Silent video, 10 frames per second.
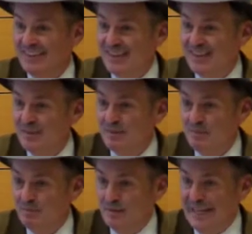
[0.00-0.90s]

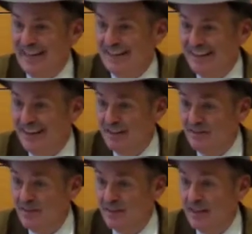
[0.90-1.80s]
plan kind
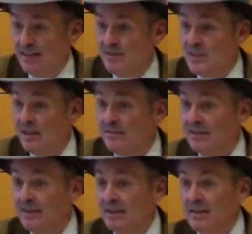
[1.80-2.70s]
of stuff.
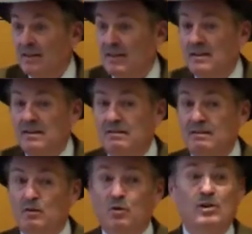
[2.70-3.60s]

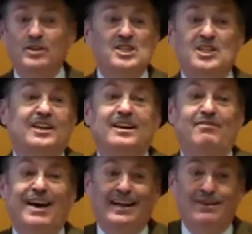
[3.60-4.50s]
All the Silicon
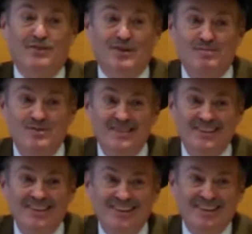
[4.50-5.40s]
Valley firms
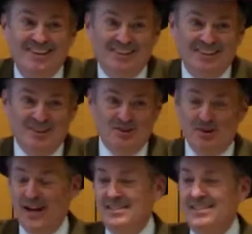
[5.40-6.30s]
in the
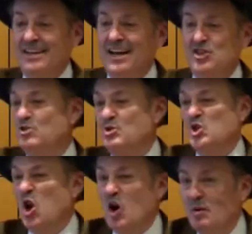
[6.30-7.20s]
US, and I assume
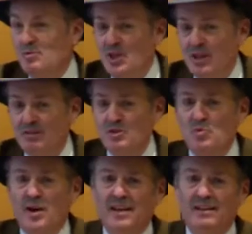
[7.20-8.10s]
startups here as
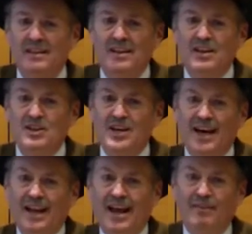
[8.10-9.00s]
well, you
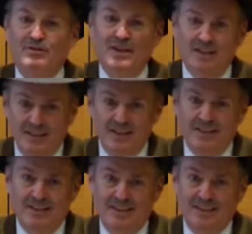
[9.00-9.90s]
gotta have
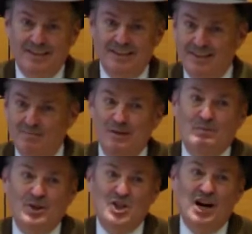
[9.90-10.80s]
the
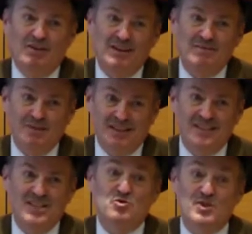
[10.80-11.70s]
people sharing
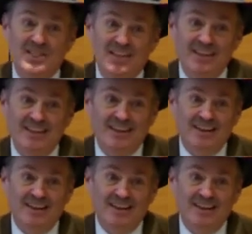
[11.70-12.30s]
because it's risky.